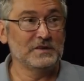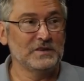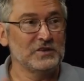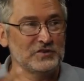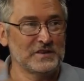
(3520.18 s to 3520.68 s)

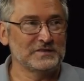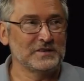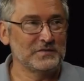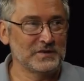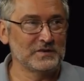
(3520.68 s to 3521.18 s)
each has a
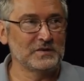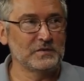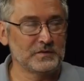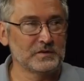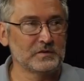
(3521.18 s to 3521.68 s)

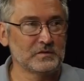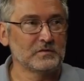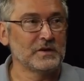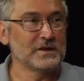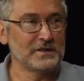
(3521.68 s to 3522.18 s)
different
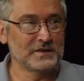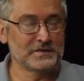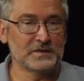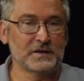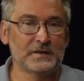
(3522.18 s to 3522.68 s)
quality
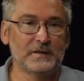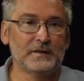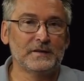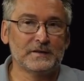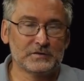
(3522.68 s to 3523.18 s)
inside.
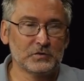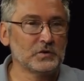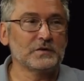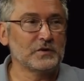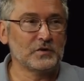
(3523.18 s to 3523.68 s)
So you
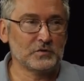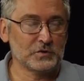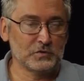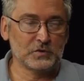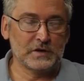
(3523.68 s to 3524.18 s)
never know
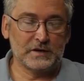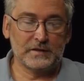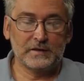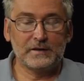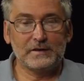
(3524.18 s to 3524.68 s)
what you
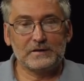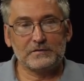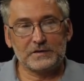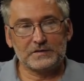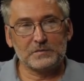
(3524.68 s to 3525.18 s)
get.
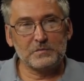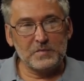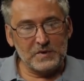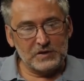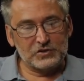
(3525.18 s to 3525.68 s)
With the
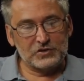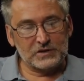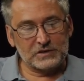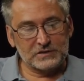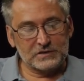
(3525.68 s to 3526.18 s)

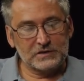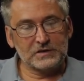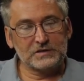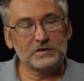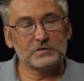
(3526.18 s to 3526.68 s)
mixtures,
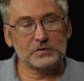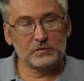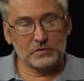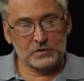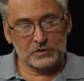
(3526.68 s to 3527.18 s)
it's even
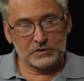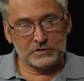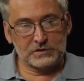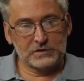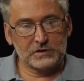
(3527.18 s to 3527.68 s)

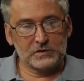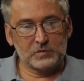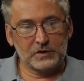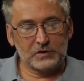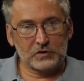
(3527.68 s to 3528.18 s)
worse
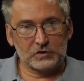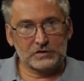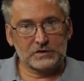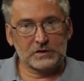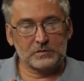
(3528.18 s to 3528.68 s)
because
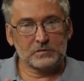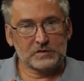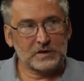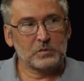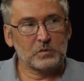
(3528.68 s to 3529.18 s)

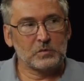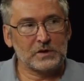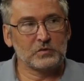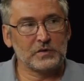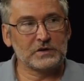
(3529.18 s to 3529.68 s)
some
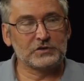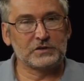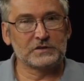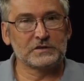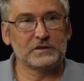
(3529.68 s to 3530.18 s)

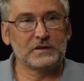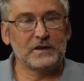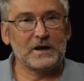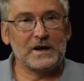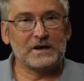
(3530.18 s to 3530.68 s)
manufacturers
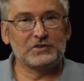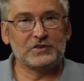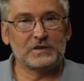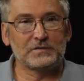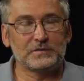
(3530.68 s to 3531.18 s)
are
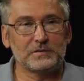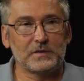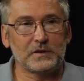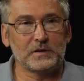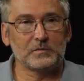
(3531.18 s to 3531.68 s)
just
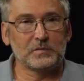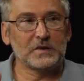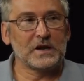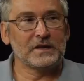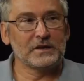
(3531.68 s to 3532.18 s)

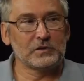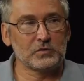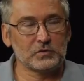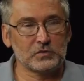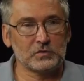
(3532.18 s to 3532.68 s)
trying
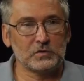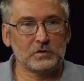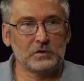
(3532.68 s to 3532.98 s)
to